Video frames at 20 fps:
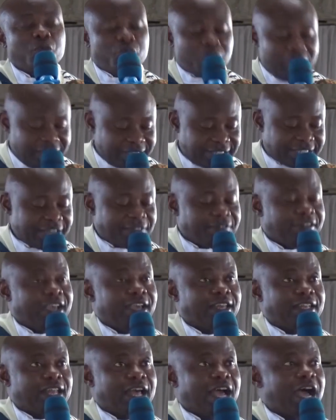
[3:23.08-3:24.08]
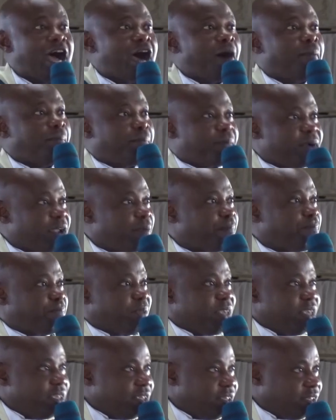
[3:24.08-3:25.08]
will intervene and bring
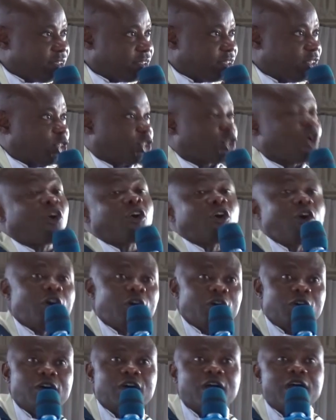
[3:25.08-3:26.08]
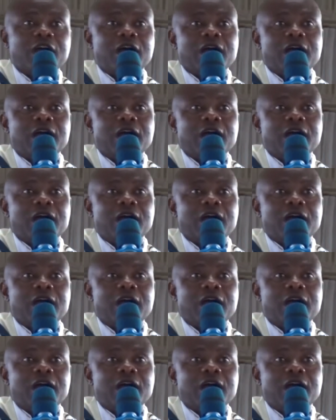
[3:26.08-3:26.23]
peace, succor,